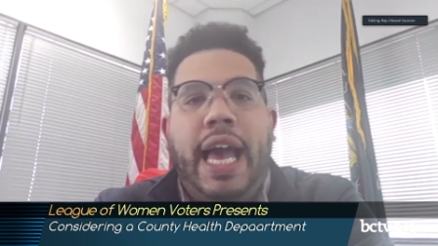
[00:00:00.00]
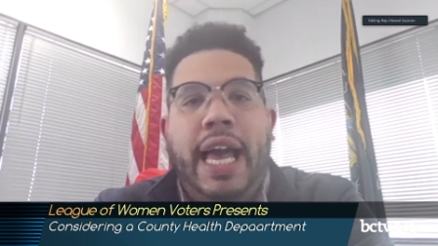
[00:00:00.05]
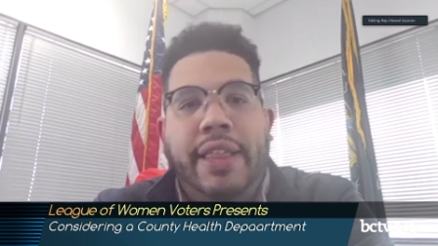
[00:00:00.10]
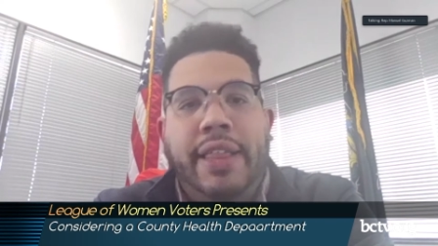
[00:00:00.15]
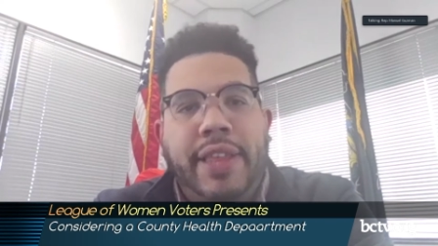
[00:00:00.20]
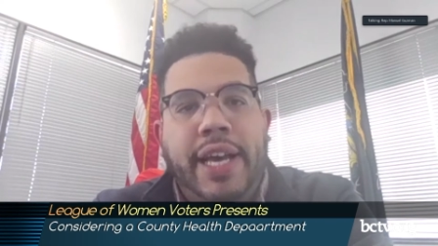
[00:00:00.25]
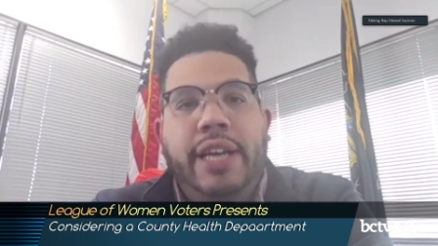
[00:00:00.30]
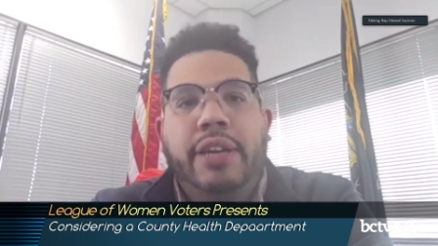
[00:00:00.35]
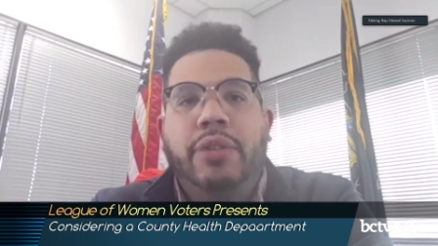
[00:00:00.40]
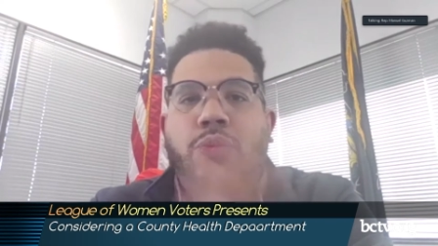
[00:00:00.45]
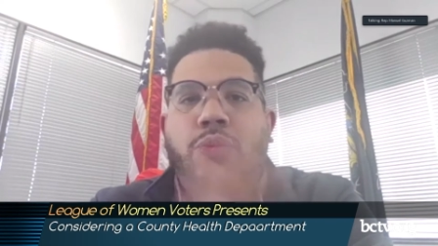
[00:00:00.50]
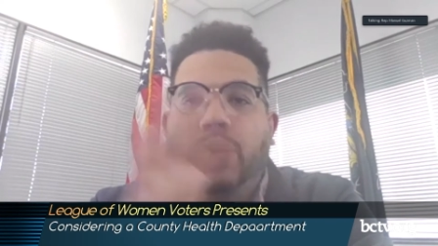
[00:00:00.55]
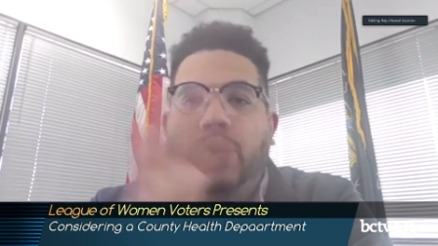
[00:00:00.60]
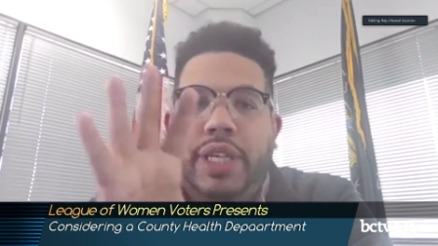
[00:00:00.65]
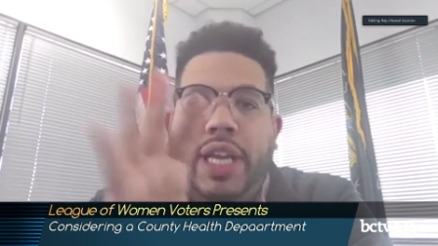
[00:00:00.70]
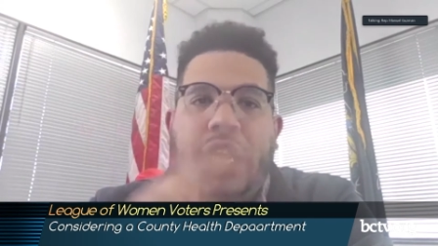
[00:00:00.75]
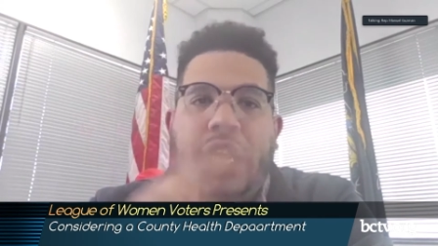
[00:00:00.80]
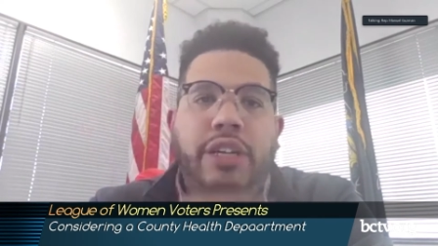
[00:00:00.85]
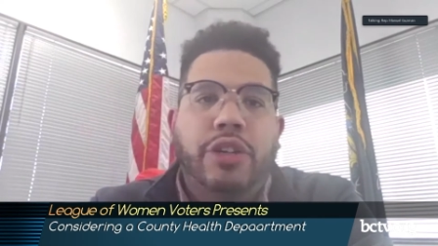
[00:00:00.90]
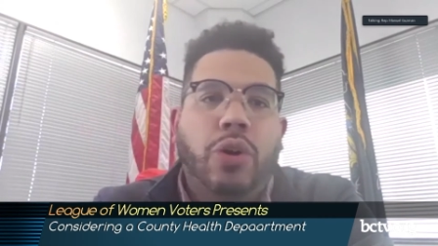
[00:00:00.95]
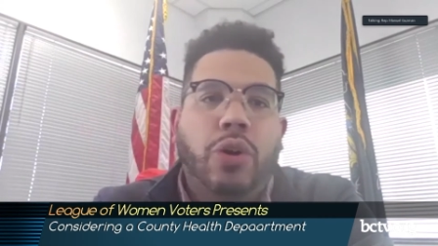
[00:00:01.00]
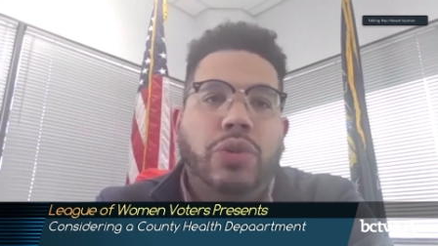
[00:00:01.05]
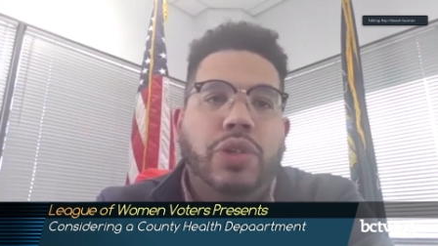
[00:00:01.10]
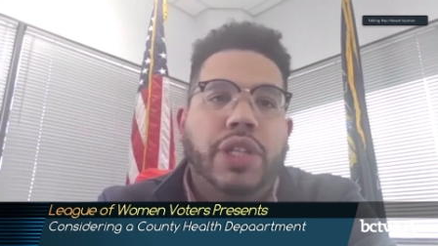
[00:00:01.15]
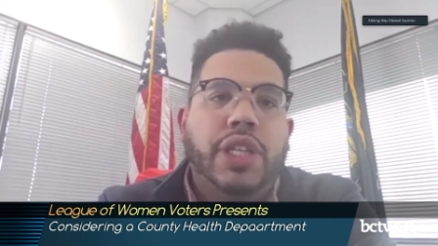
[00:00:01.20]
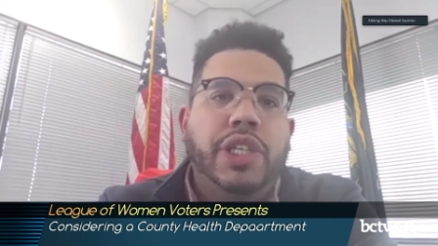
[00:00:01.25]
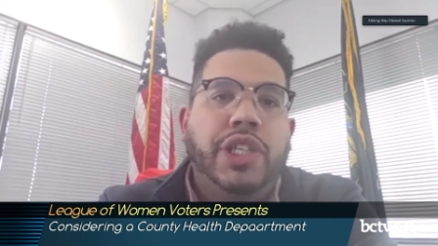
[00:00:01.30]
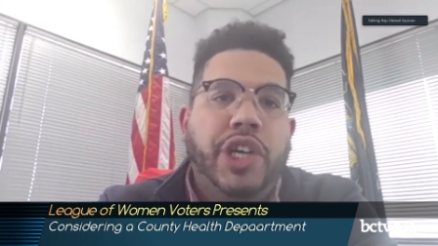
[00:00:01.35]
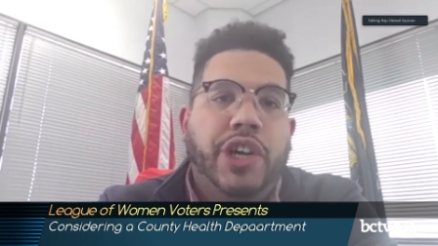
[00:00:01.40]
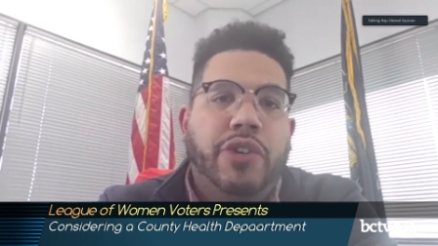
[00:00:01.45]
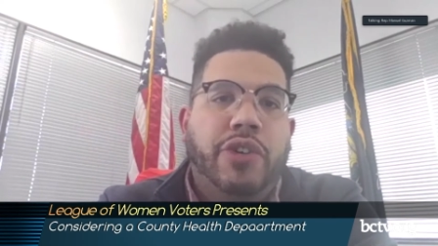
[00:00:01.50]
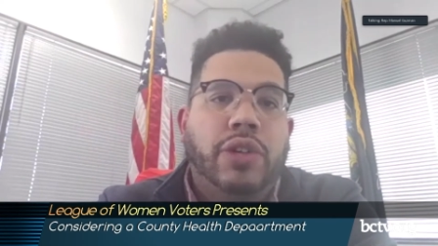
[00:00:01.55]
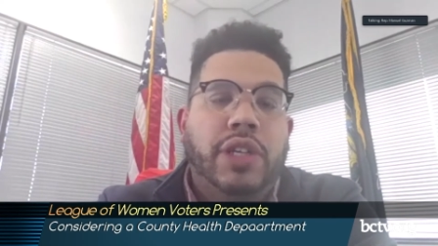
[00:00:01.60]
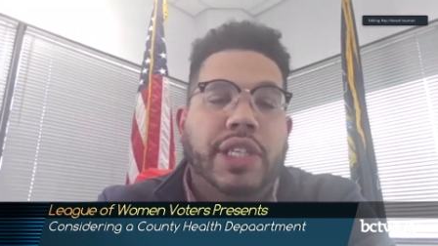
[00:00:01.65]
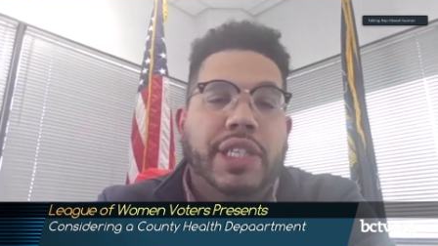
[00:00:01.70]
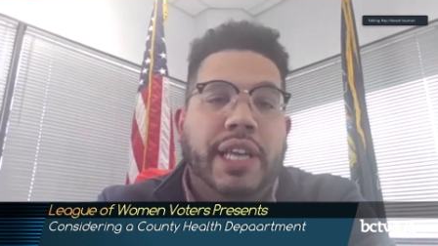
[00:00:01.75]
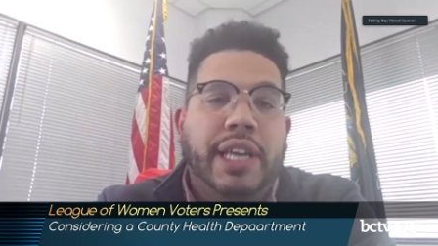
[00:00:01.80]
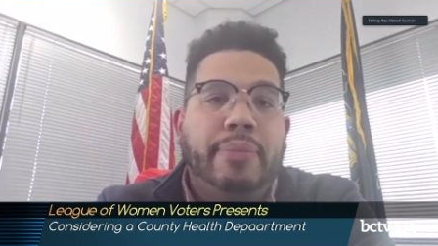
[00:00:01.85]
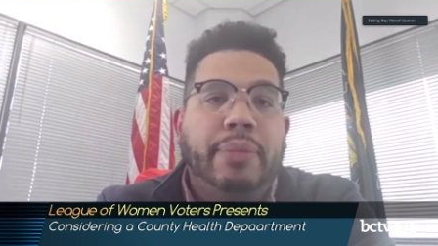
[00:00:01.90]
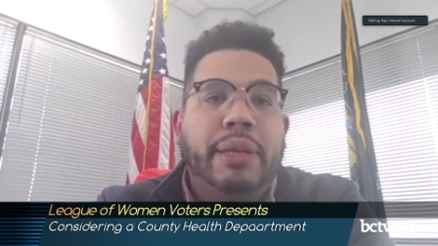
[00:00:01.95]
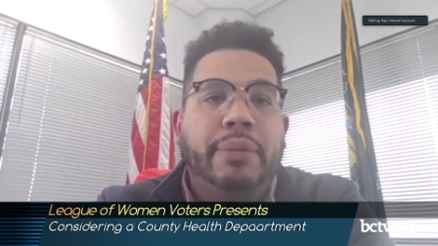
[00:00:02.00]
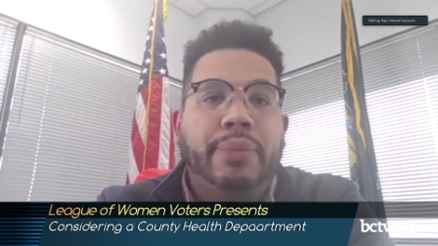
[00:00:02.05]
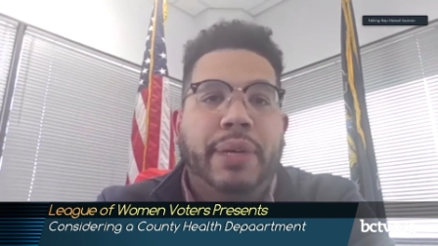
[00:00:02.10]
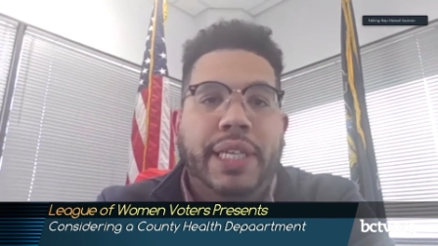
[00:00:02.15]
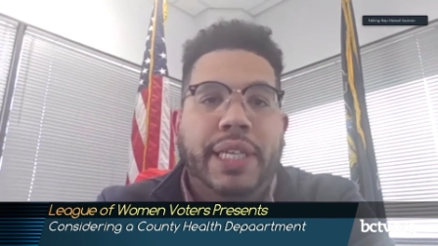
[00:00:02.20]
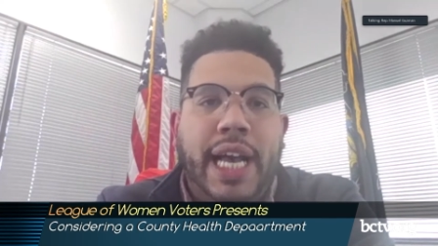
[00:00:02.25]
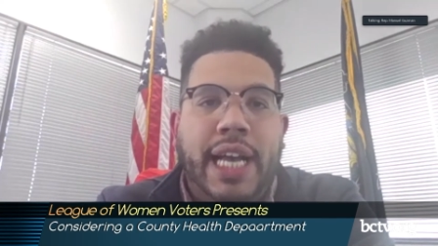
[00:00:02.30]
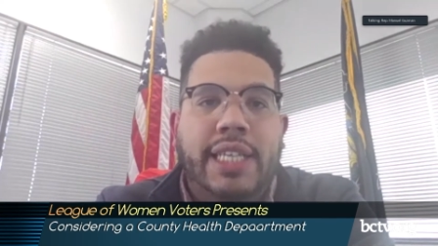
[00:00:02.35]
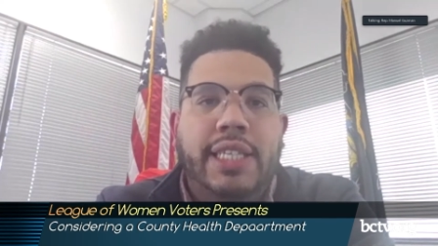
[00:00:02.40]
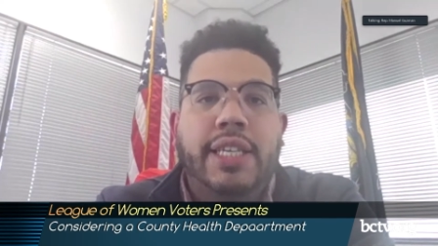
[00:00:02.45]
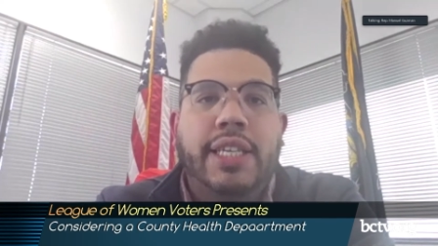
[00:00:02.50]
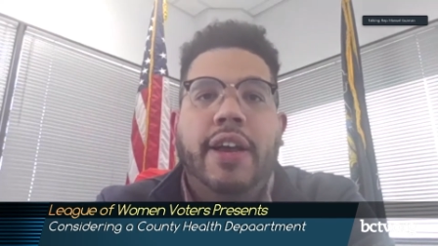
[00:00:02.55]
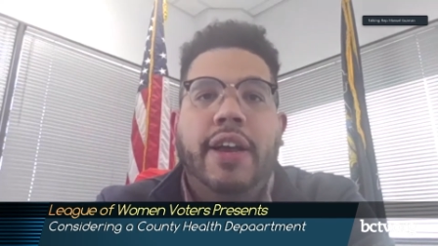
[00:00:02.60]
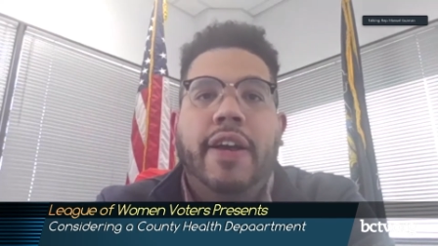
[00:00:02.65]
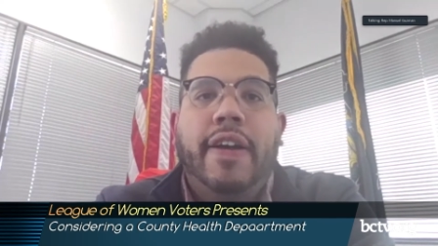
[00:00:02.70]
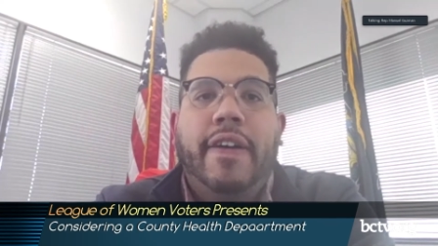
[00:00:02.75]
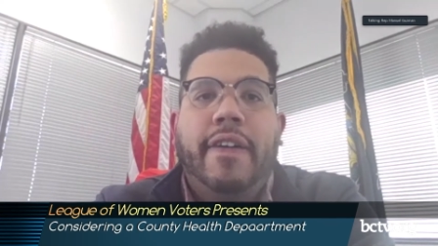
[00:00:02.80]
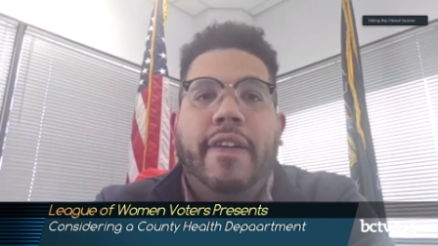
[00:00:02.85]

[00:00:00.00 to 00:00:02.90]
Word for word: and then would then go to the General Assembly. But yes,